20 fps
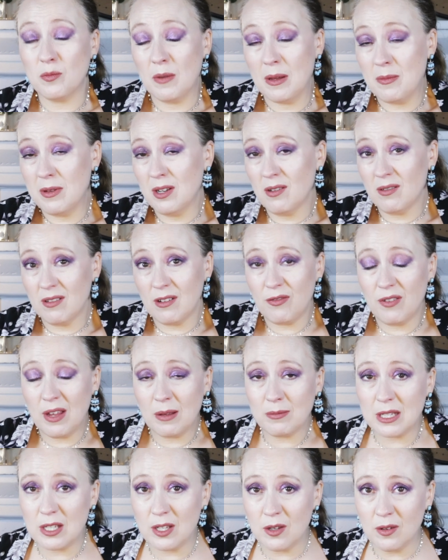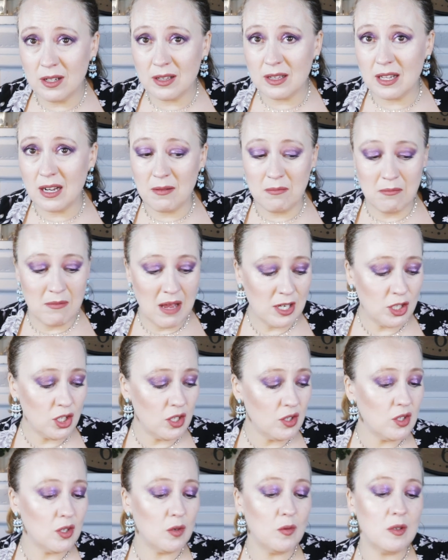Maybe you're in a family unit that
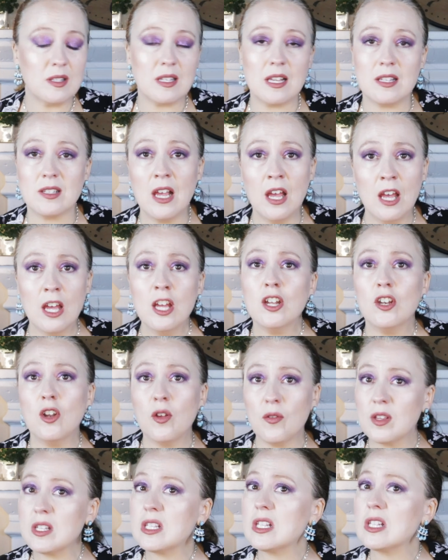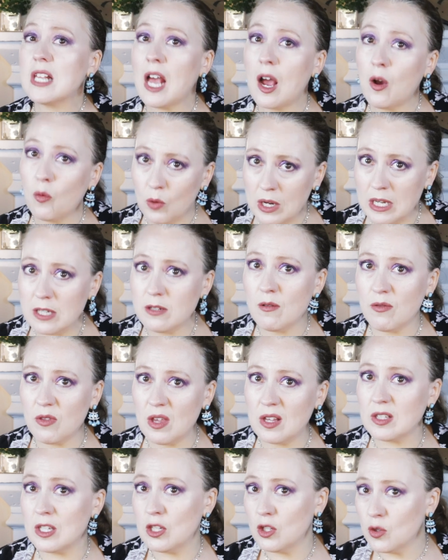enmeshes you and says, no, this is how we do
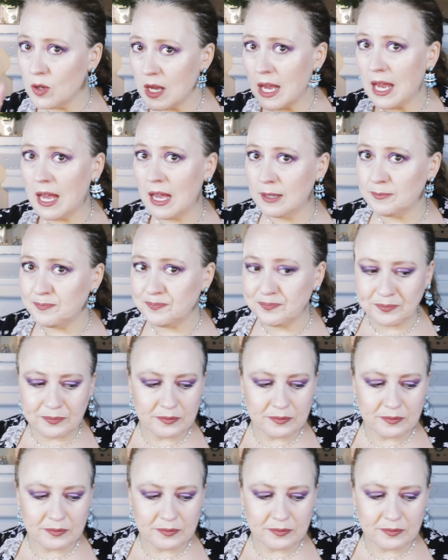things and you can't